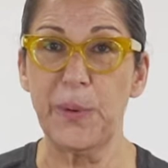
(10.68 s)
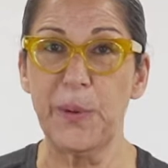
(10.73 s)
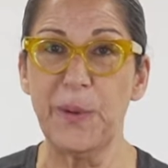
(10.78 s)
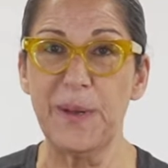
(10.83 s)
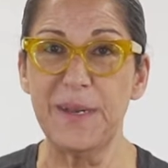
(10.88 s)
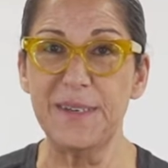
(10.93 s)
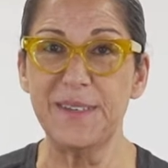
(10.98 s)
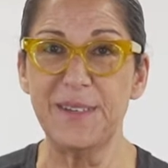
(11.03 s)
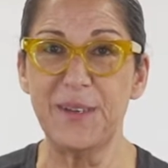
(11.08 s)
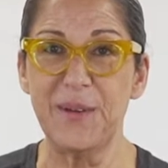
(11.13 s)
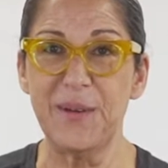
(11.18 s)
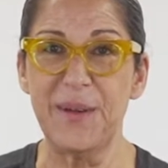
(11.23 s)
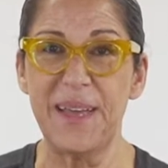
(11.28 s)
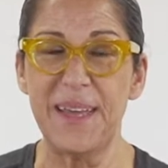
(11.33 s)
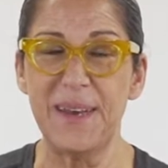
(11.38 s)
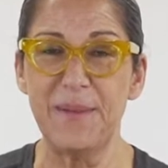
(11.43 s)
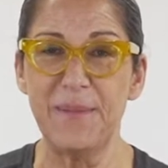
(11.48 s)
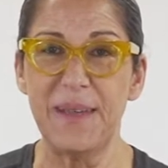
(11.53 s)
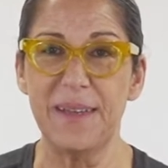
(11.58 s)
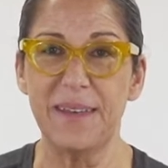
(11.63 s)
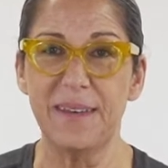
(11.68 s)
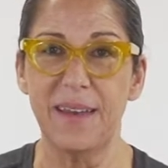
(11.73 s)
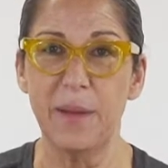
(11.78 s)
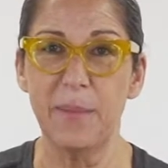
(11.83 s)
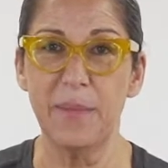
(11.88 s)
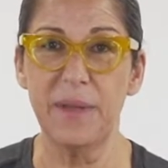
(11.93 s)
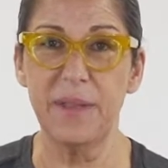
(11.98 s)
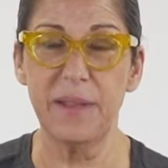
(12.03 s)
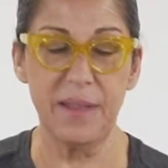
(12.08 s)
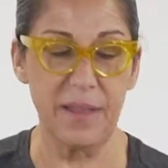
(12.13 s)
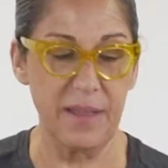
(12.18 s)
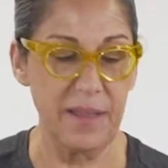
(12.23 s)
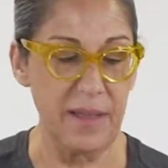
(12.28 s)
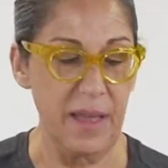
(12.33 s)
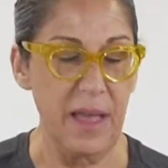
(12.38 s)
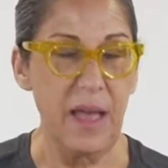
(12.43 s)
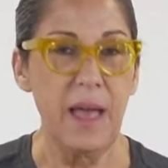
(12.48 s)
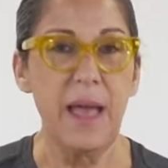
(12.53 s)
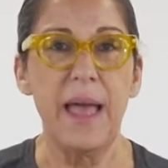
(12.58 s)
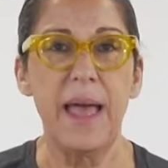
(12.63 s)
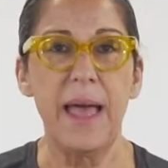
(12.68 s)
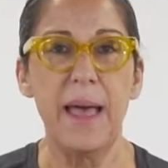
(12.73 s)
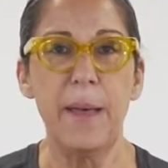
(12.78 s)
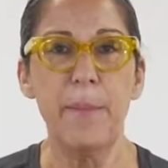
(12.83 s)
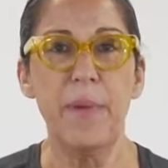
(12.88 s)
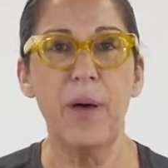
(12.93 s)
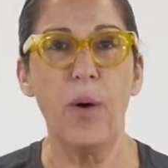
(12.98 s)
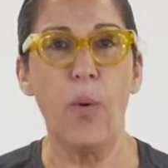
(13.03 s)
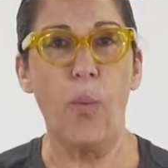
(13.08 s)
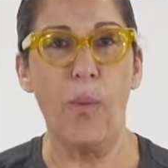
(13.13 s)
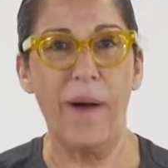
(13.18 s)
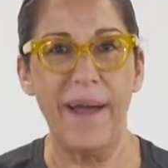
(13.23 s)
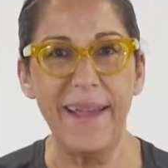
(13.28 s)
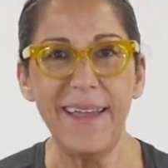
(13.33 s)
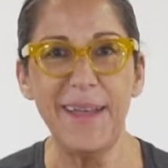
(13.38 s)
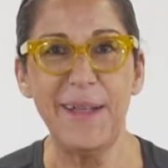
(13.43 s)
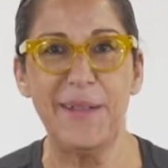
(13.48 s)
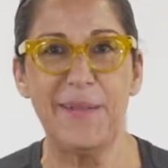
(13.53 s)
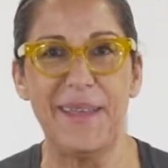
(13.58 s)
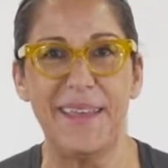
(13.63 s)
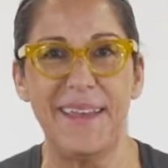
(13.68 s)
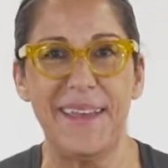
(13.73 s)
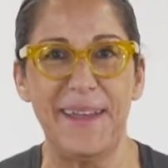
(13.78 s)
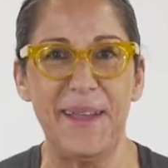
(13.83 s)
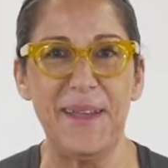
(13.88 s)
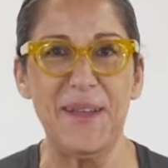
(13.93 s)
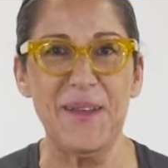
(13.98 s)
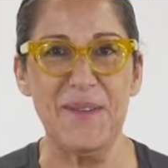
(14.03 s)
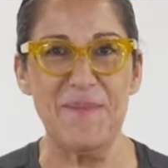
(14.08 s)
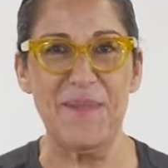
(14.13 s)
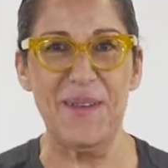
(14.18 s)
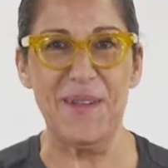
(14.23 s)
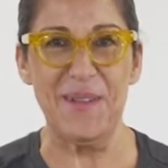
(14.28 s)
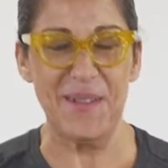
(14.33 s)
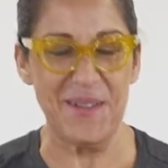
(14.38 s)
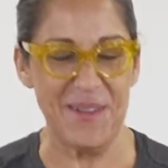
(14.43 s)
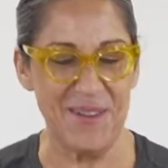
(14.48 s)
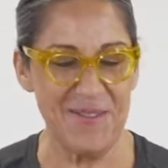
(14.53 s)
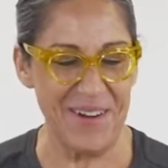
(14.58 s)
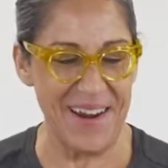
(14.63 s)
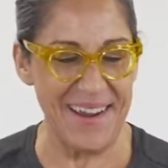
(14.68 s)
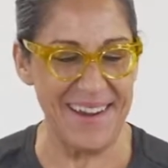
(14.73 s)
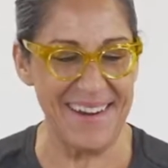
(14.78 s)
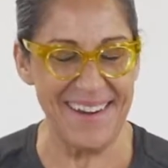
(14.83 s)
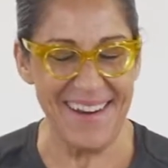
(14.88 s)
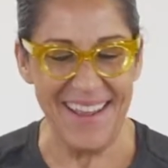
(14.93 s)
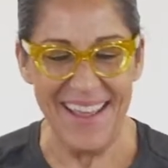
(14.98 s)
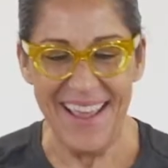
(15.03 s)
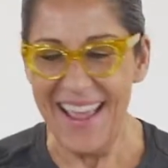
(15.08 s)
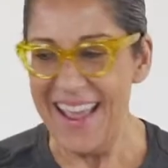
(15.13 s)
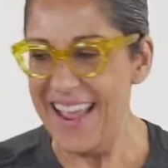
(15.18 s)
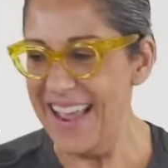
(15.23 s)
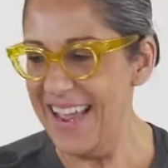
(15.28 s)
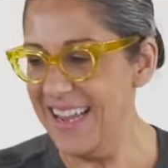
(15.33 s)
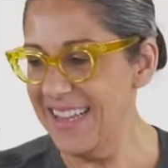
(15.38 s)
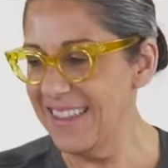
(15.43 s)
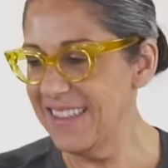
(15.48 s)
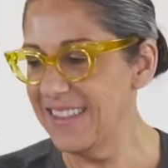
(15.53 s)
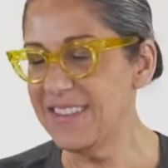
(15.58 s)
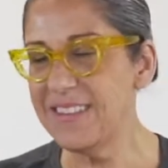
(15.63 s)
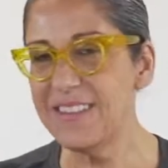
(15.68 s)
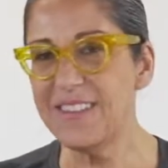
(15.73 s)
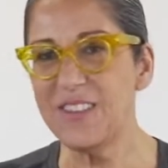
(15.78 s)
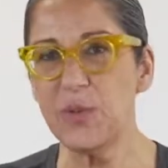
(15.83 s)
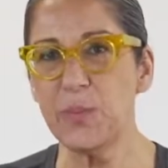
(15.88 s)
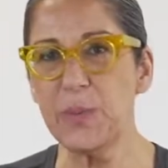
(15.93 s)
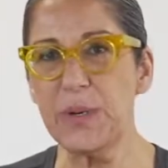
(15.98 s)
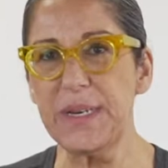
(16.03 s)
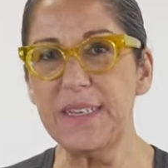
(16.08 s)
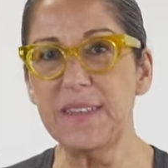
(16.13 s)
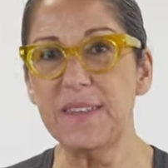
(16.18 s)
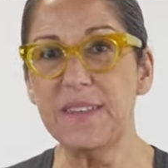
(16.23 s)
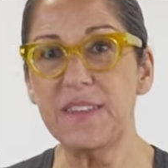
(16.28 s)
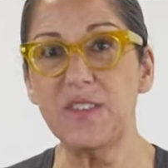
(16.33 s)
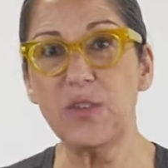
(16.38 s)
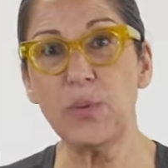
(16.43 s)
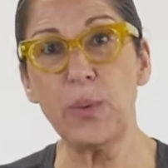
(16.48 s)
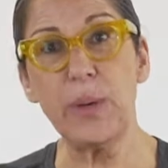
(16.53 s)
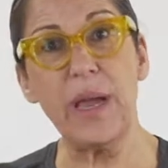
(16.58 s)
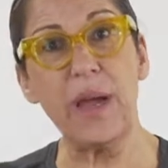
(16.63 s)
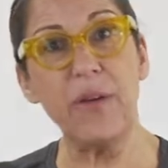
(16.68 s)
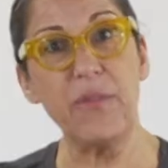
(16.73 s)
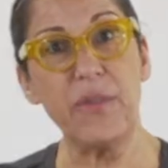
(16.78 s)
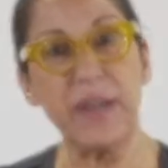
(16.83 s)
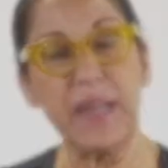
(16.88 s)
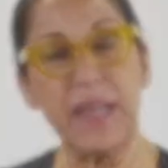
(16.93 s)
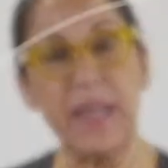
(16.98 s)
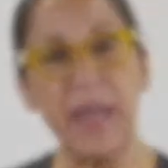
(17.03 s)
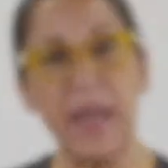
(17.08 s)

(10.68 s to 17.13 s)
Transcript: going to go ahead and make a nut milk, M-Y-L-K milk, right? And this is super easy. So we already